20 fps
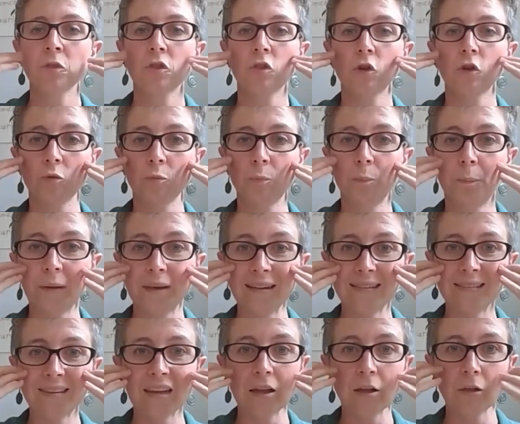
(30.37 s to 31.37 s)
Those
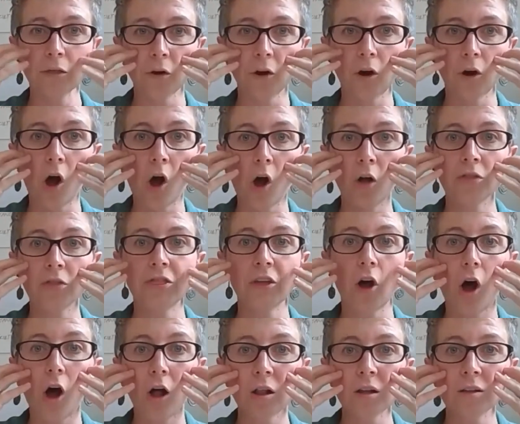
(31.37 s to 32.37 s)
big teeth are all
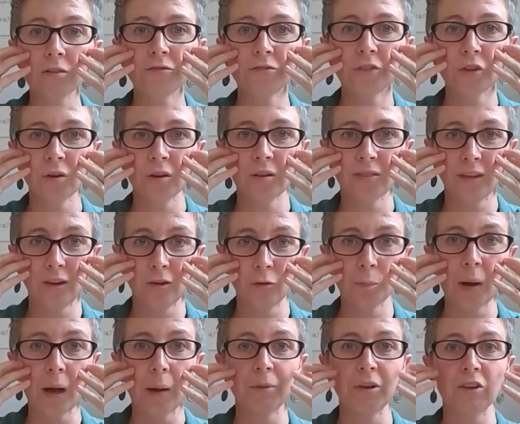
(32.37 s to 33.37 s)
of these
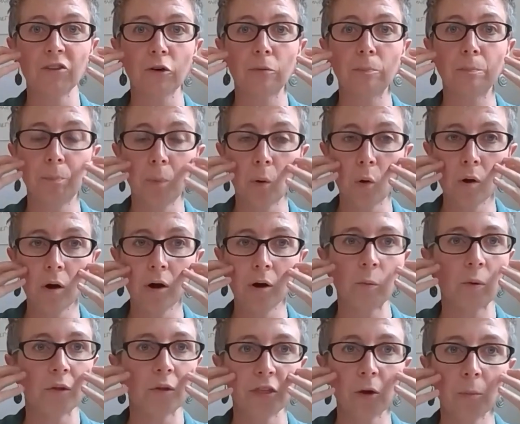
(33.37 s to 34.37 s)
puppies are born
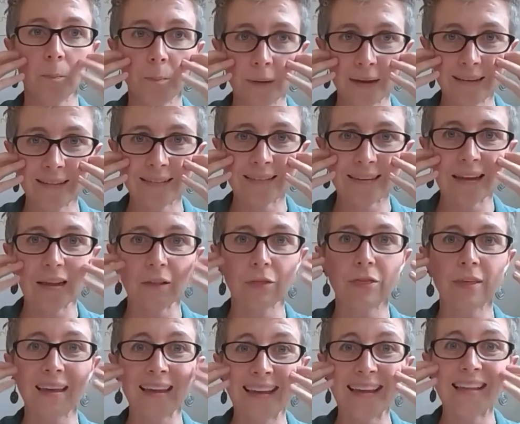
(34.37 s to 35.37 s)
with their big teeth
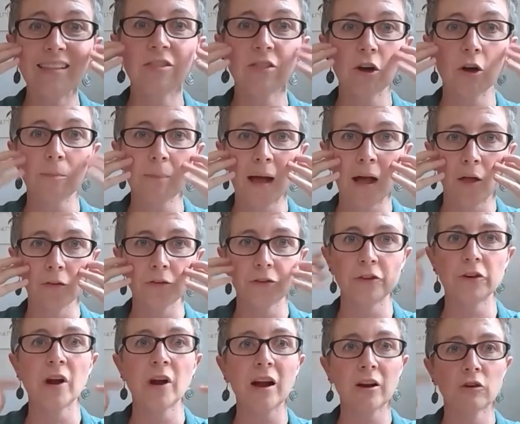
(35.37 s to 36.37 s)
in their mouths.
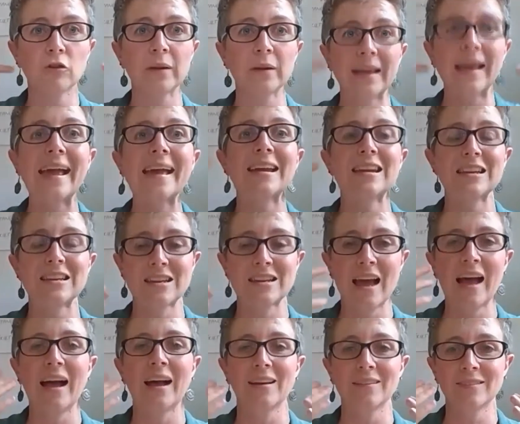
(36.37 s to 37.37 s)
They're not created
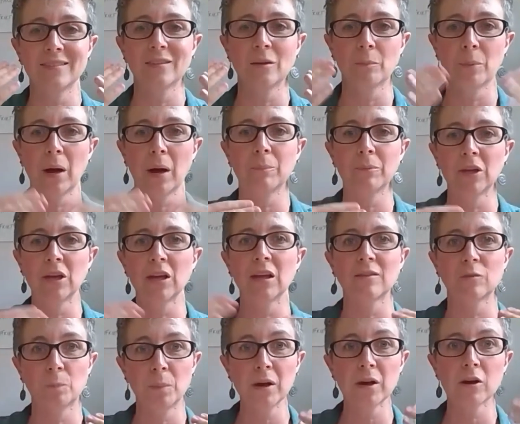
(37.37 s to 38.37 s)
as the puppy
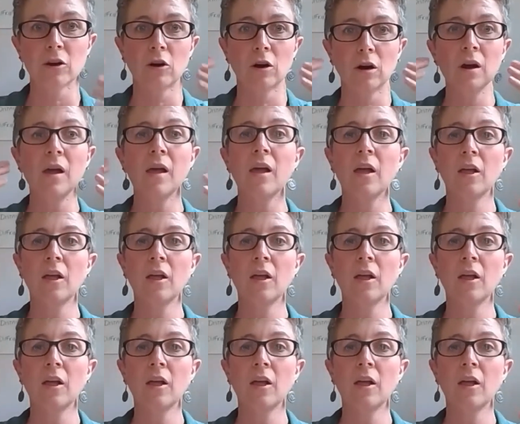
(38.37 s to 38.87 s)
gets bigger.